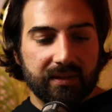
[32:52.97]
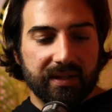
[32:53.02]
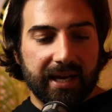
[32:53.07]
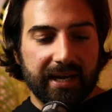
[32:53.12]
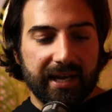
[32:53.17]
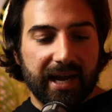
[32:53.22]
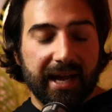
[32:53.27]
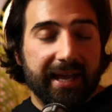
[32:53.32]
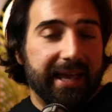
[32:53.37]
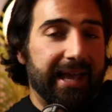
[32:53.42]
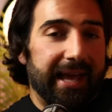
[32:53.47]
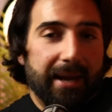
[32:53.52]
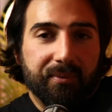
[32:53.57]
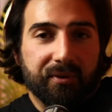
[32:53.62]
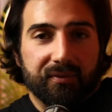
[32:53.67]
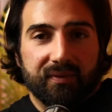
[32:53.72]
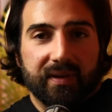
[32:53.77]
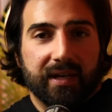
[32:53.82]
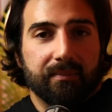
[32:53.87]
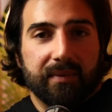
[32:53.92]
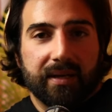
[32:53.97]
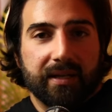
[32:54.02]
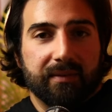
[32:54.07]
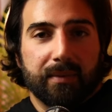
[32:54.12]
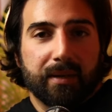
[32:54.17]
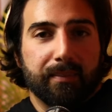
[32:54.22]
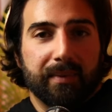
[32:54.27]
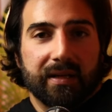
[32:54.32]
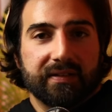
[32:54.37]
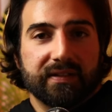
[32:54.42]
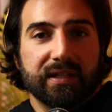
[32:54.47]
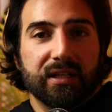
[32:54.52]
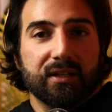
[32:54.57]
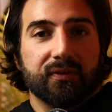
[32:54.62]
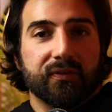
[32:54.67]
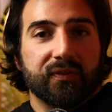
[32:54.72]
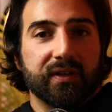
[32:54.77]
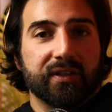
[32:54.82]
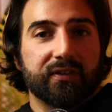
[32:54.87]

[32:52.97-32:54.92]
that I can't provide my, by myself.